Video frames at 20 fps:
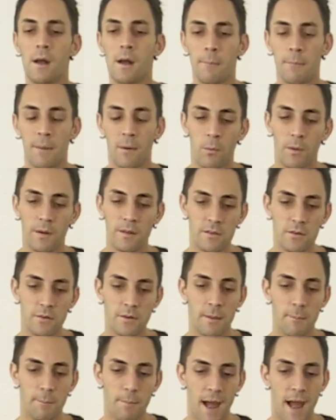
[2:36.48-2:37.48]
But once you
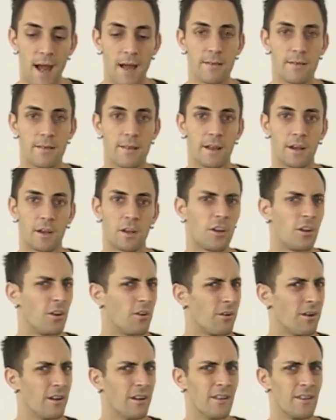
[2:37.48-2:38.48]
get past that
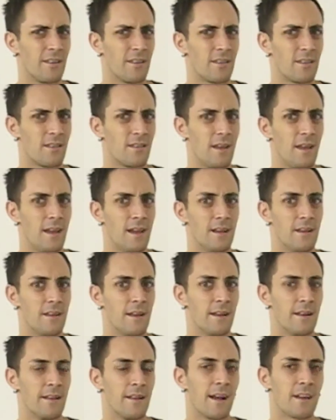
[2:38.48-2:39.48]
curious state
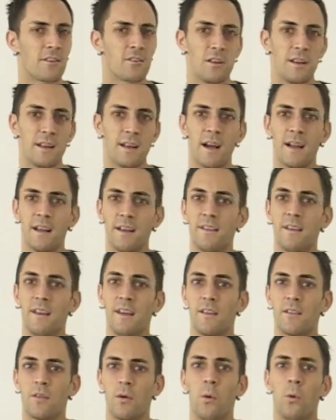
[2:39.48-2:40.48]
and it actually kind of
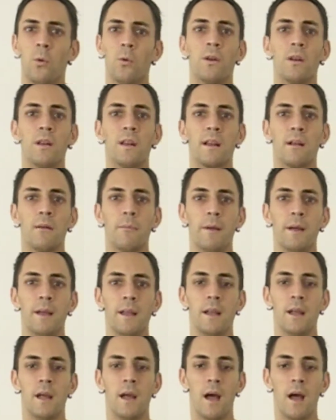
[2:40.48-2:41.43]
takes hold a little bit,